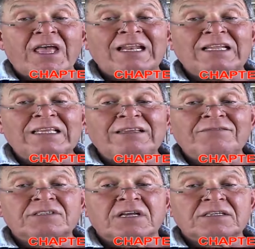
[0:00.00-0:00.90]
and
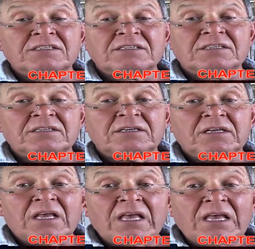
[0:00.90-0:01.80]
leaves us.
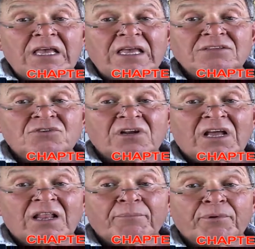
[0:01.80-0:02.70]
He's going to
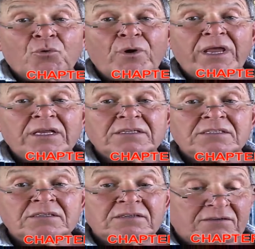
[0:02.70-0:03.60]
clip her wings.